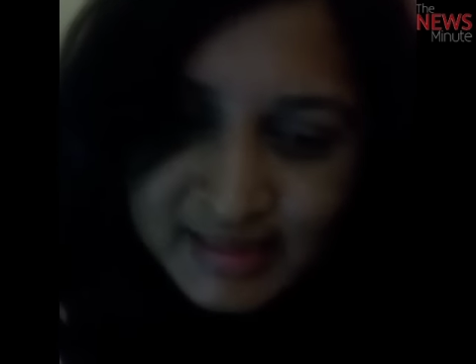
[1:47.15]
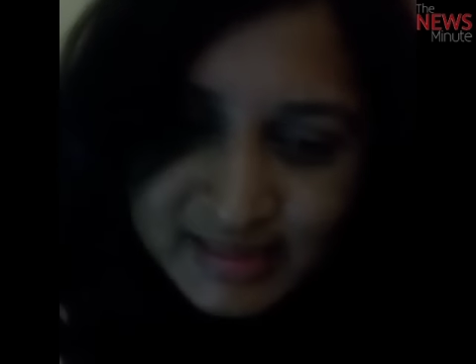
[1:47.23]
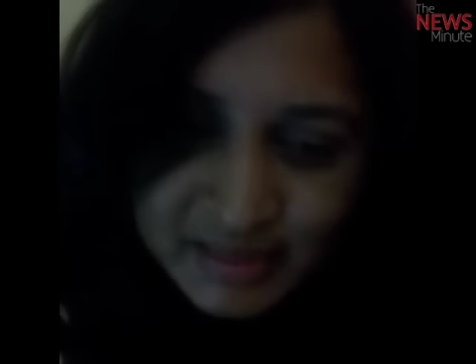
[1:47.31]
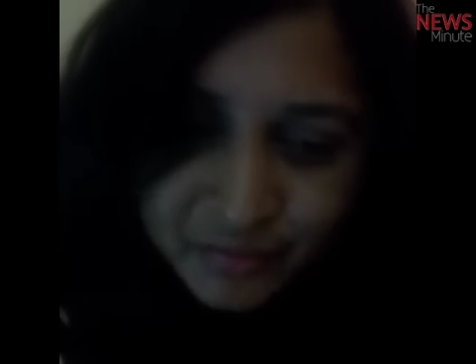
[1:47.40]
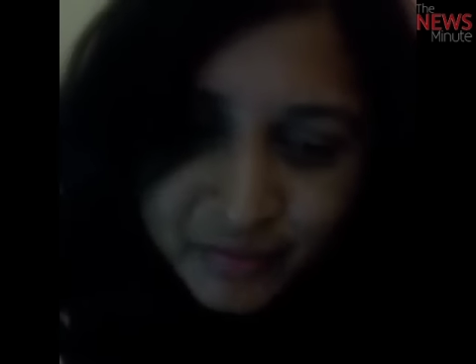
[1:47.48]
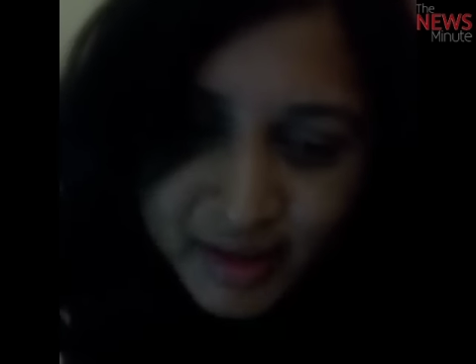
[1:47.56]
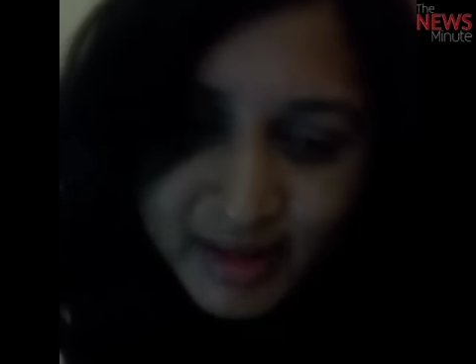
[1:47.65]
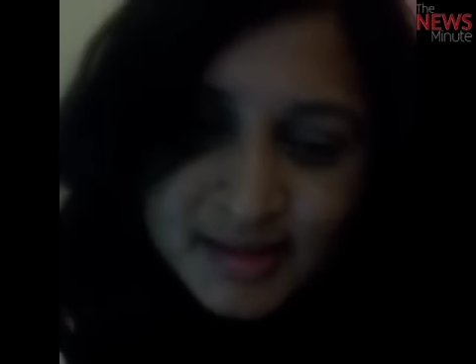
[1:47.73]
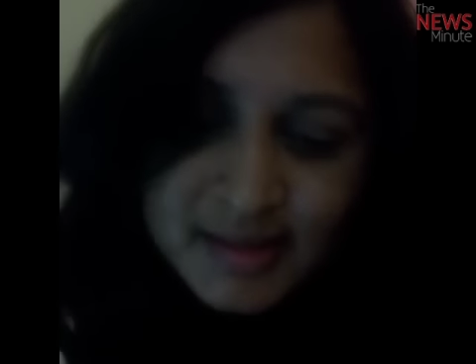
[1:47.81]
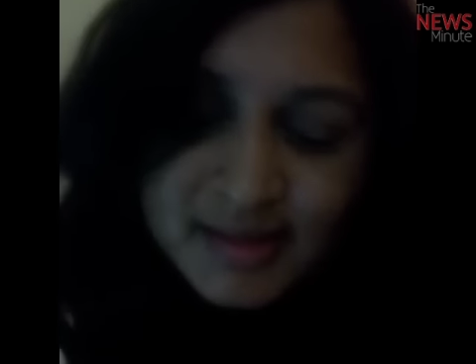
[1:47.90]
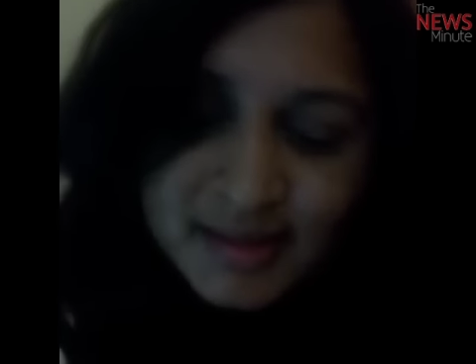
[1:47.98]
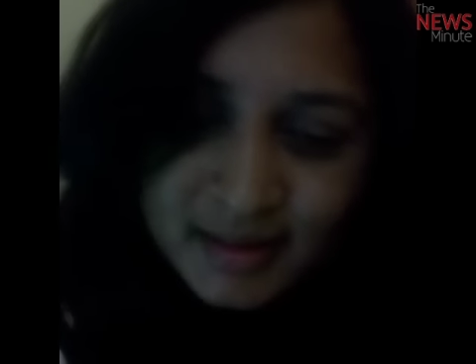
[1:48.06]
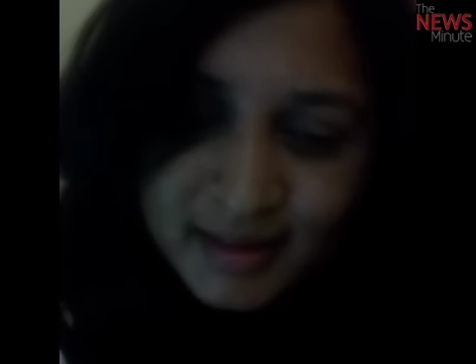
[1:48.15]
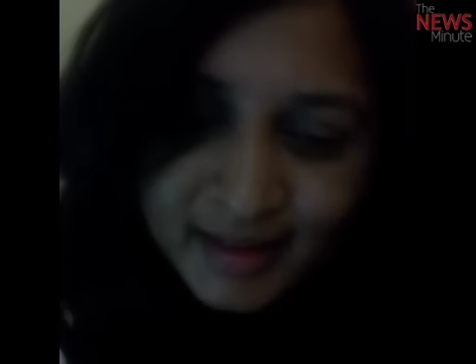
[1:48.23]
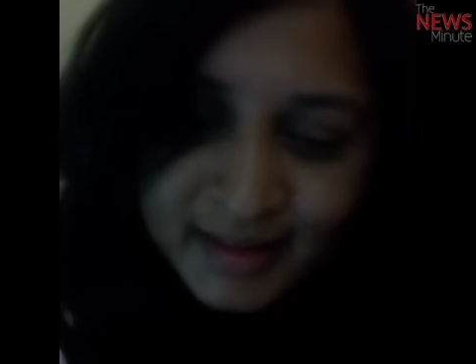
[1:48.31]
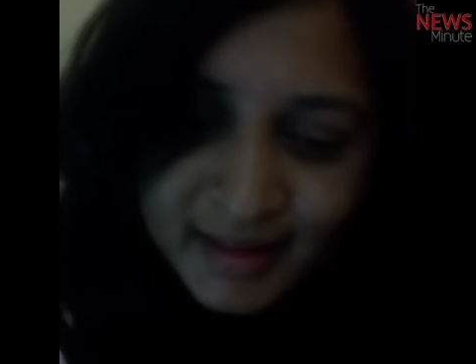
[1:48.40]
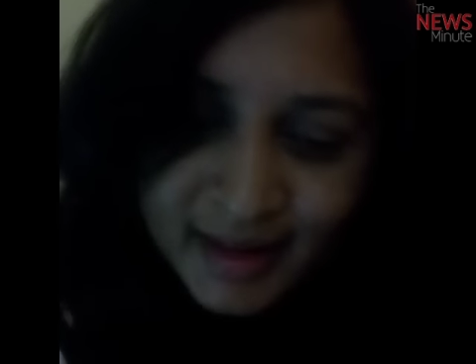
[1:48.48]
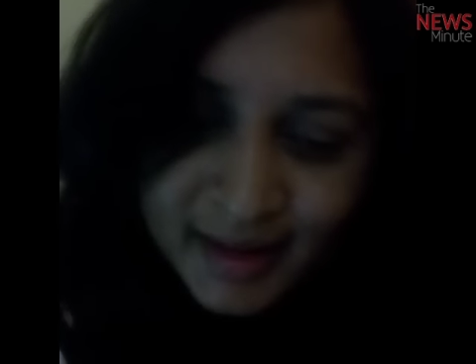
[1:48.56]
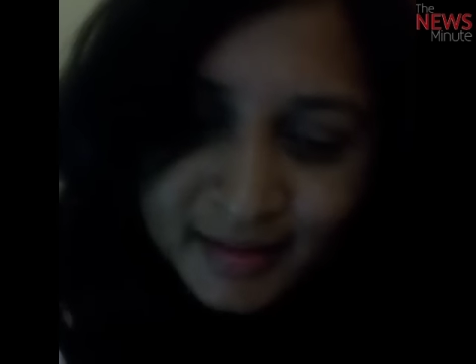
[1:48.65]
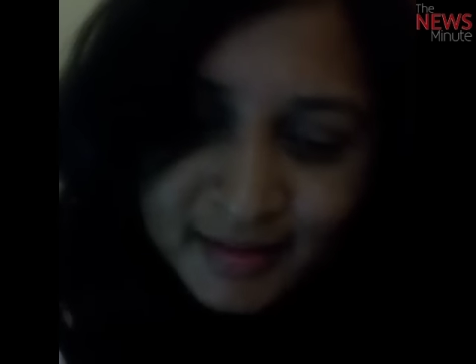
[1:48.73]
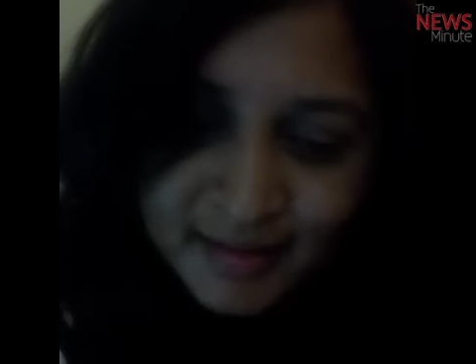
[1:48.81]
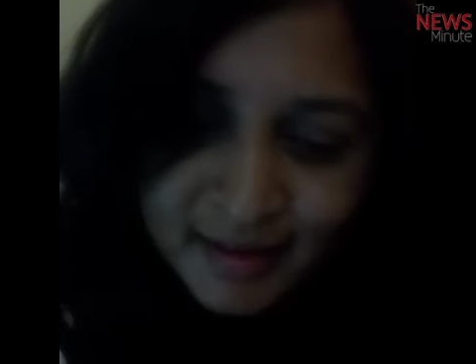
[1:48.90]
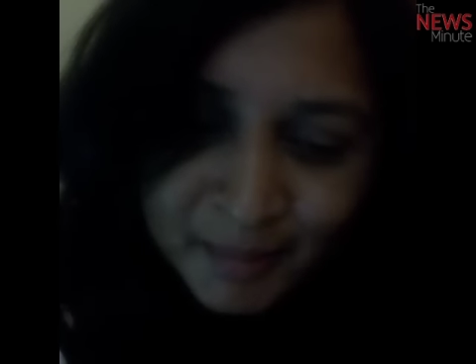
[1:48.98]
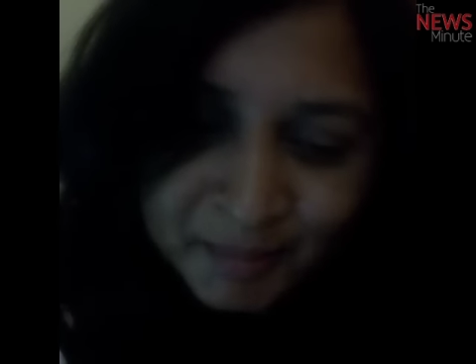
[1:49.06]
his friends that he
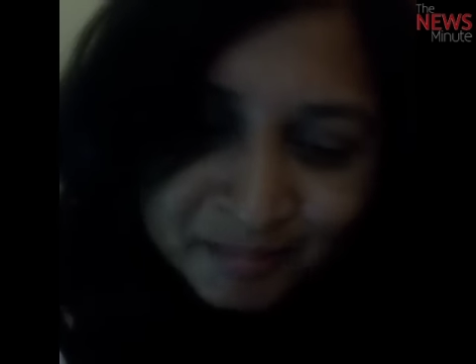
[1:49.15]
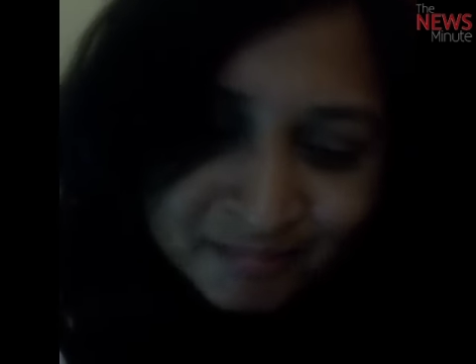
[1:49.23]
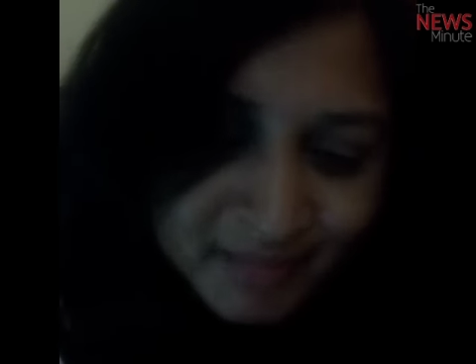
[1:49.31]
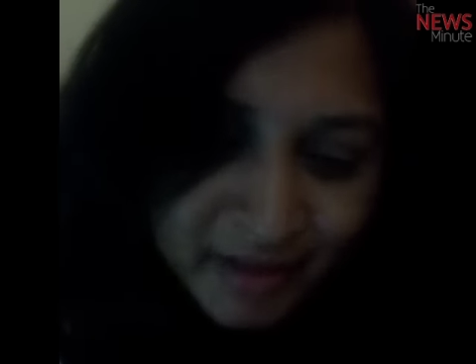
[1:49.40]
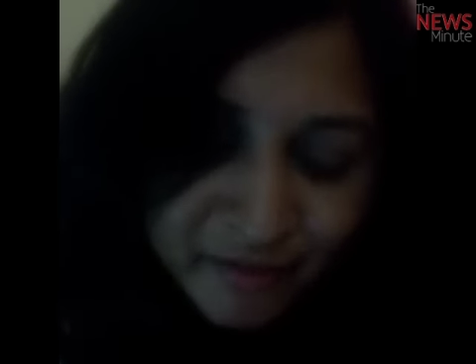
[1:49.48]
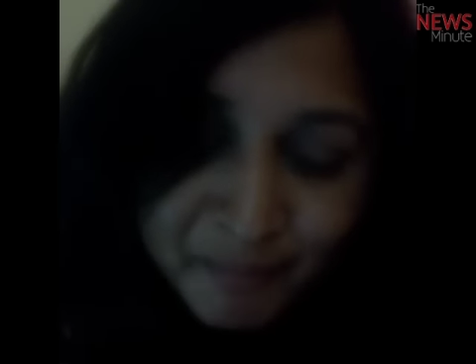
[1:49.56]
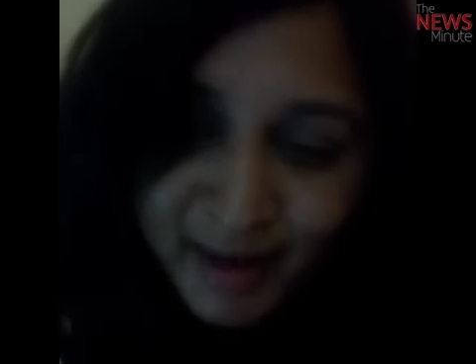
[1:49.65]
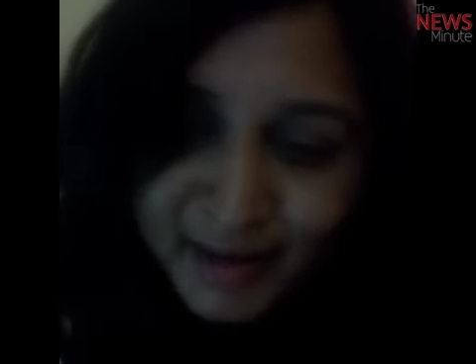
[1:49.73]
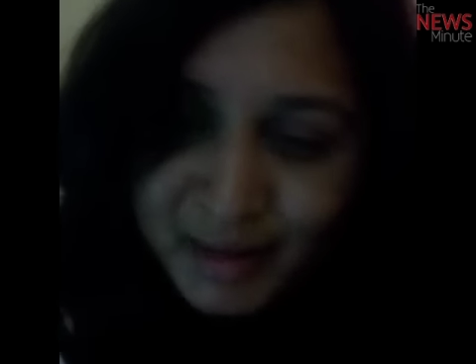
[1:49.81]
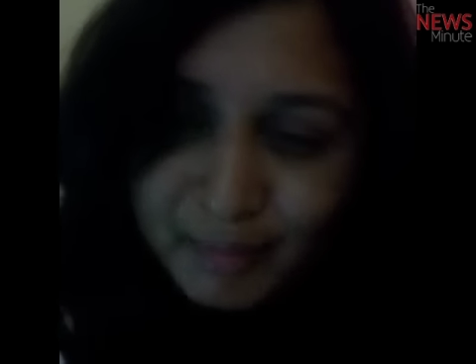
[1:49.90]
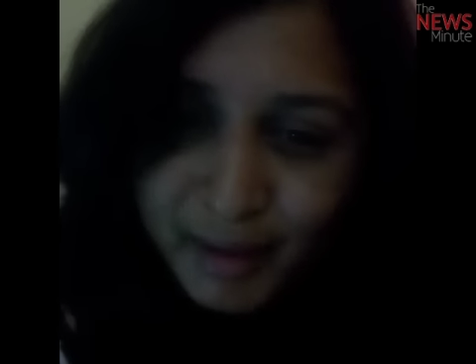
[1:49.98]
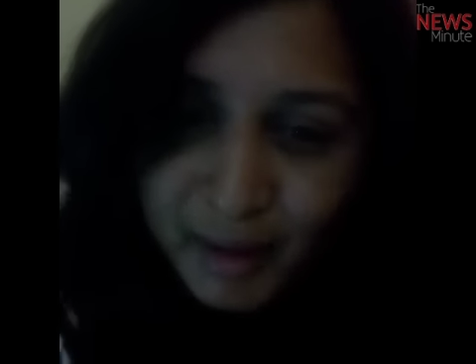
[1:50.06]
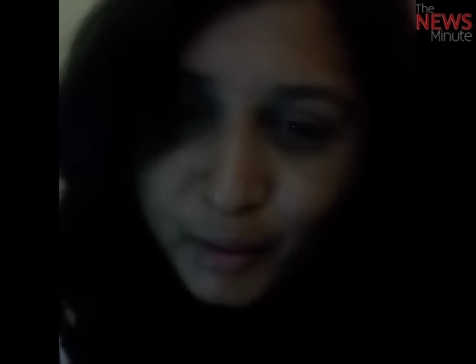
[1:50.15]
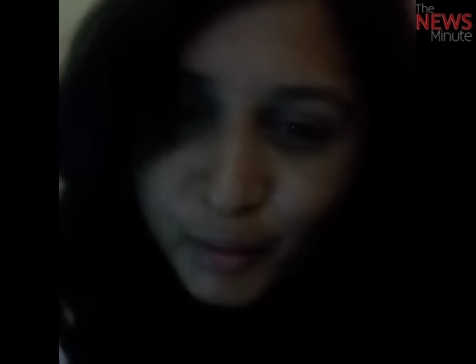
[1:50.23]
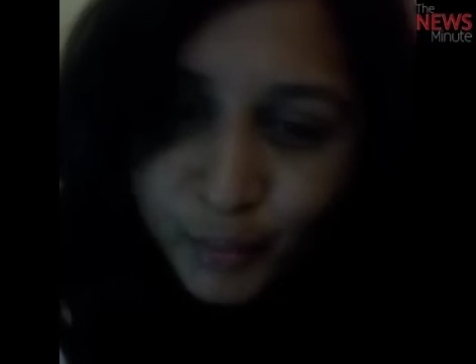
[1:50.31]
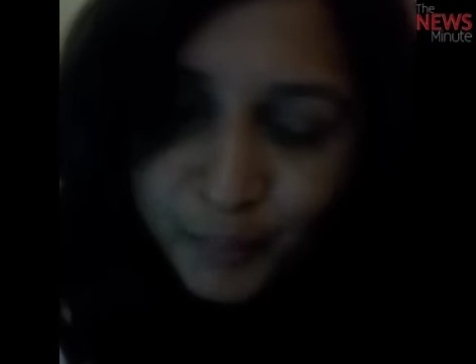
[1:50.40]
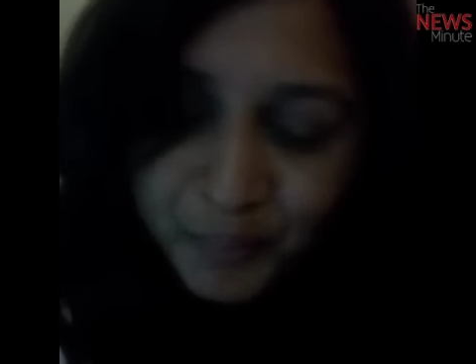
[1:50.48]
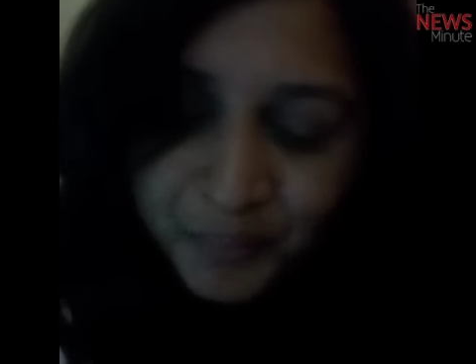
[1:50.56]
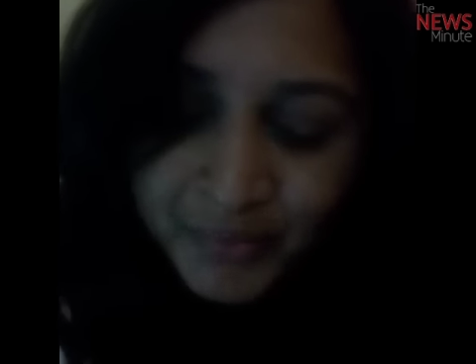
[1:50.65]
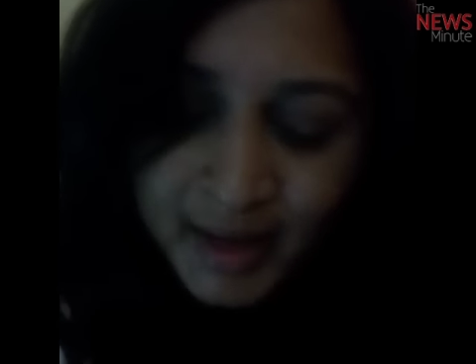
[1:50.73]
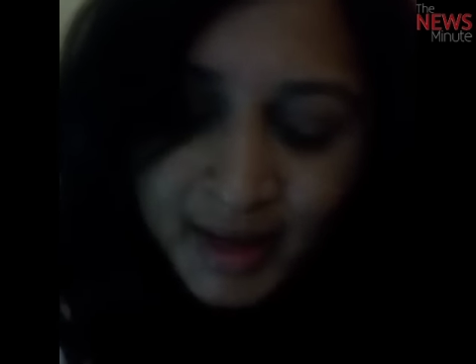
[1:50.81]
had left back in Bangalore.